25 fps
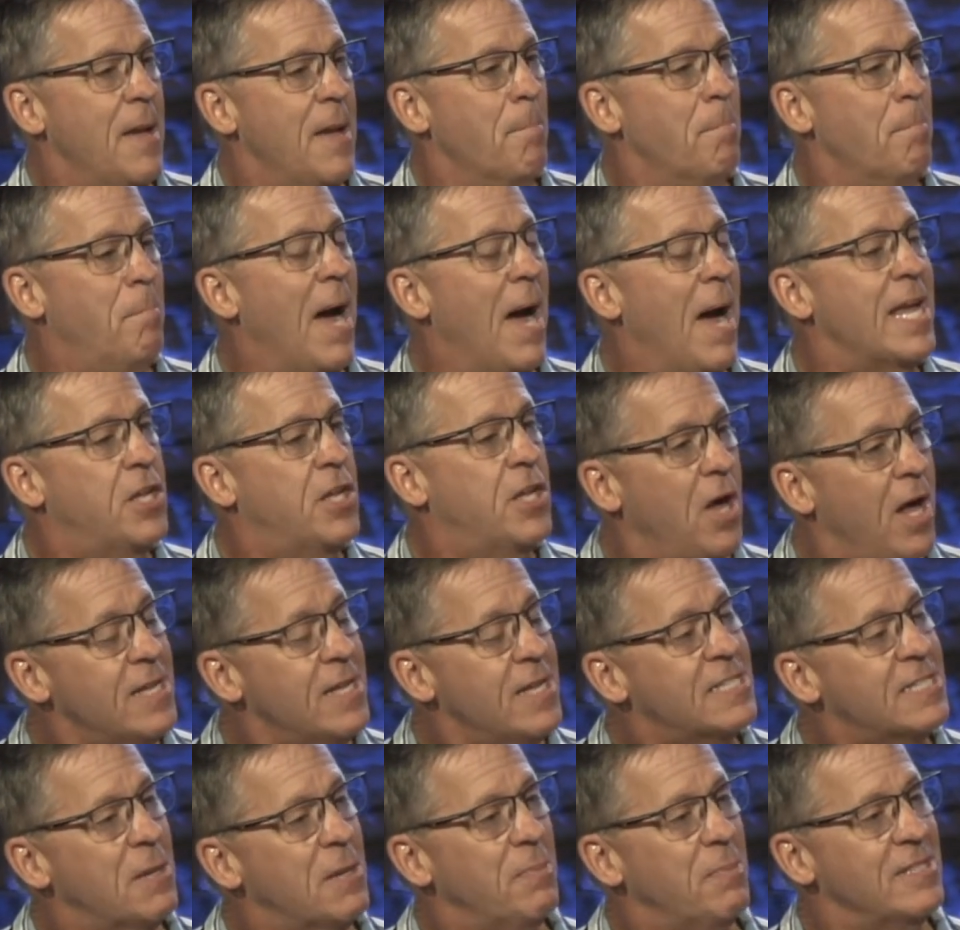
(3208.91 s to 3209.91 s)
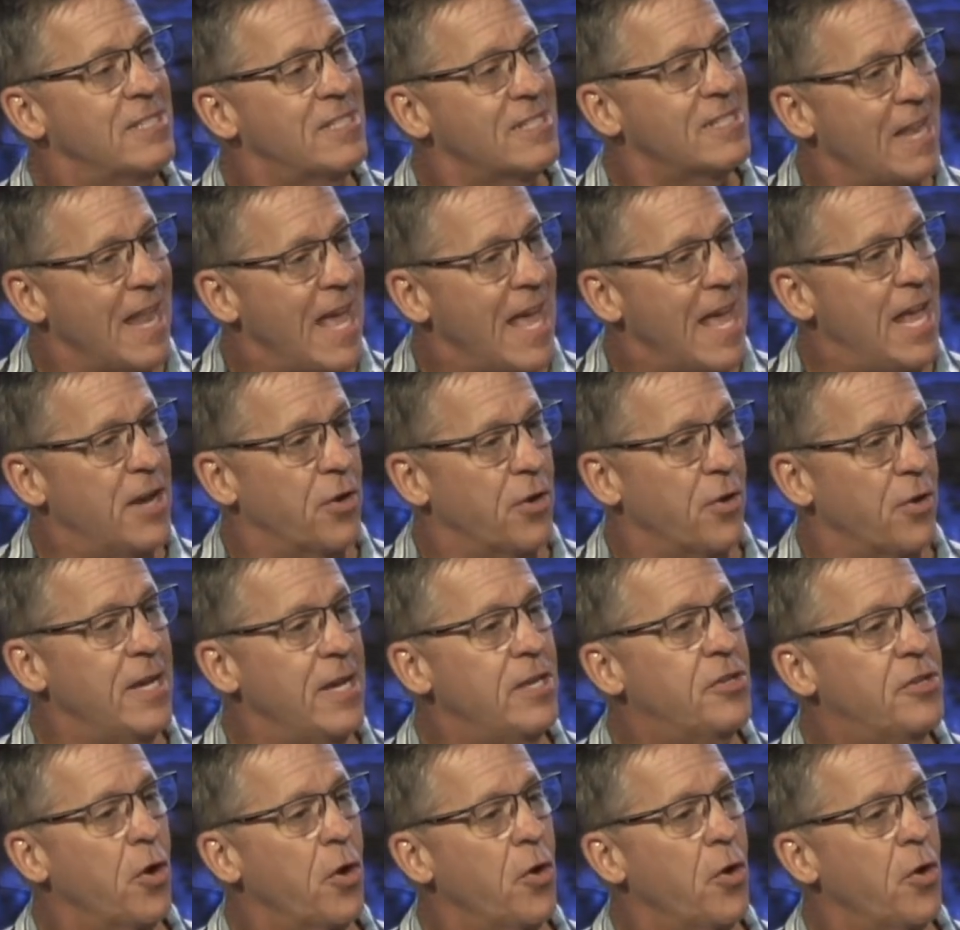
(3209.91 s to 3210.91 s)
by gossip and slander,
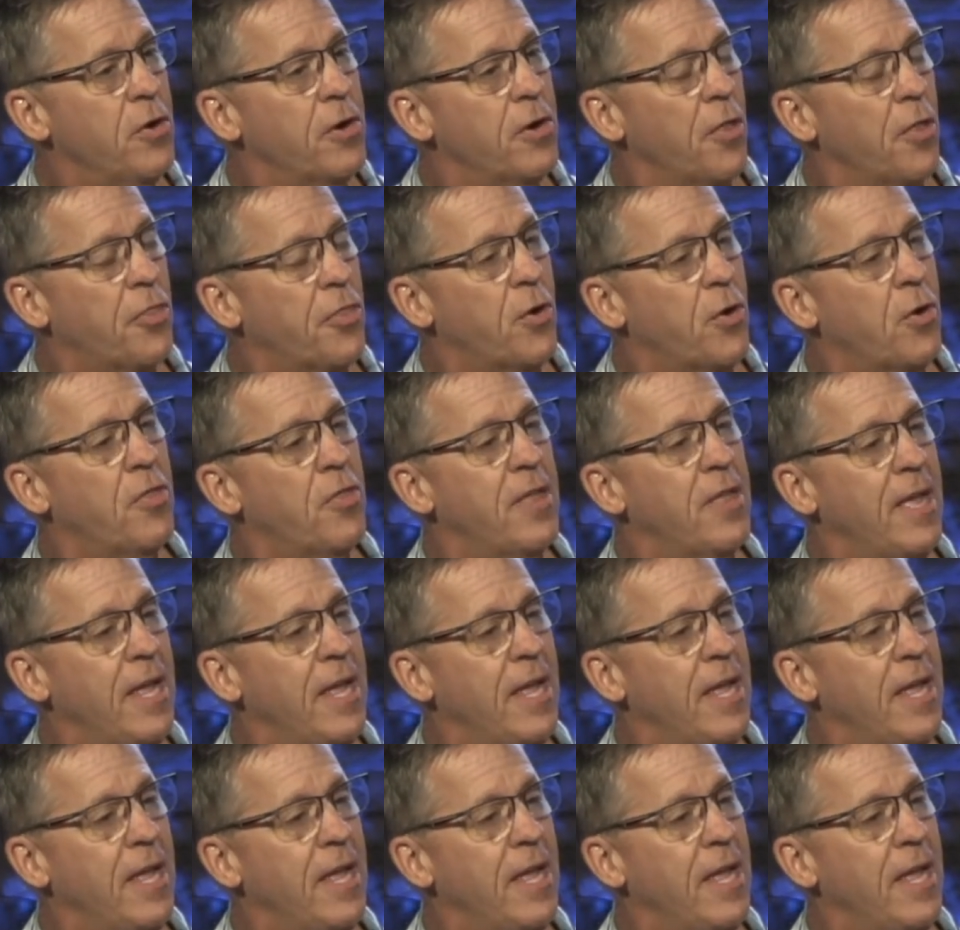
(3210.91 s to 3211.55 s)
he turned a third of